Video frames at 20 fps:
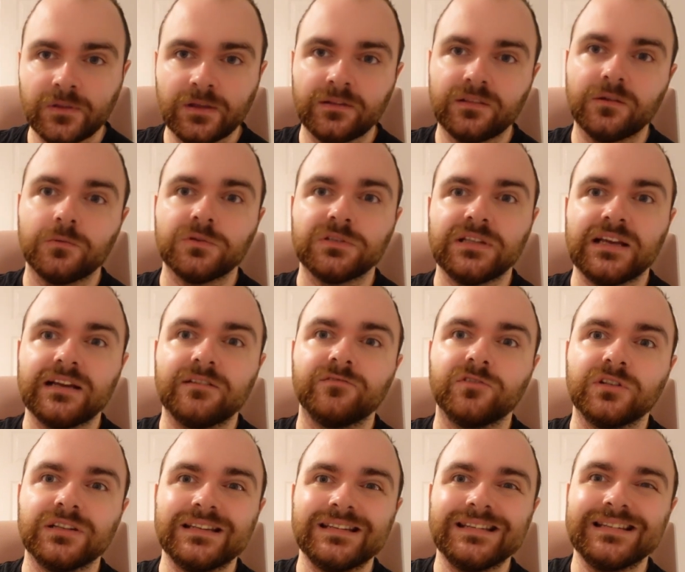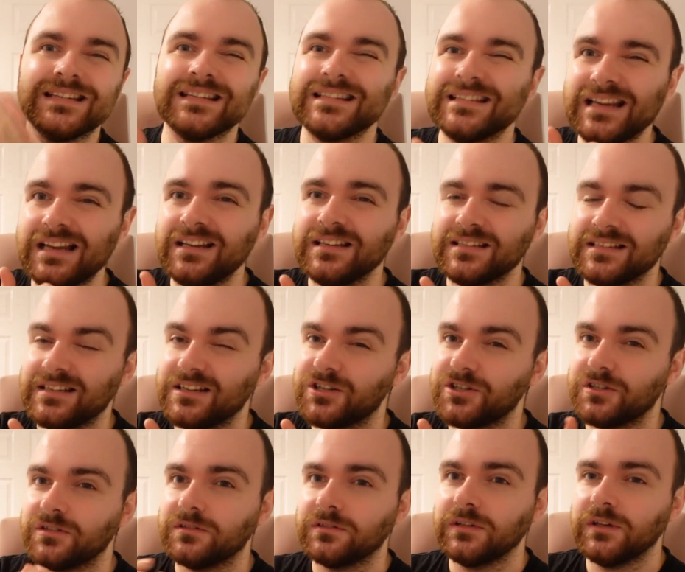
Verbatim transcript: there was Lagavulin Distillers Edition,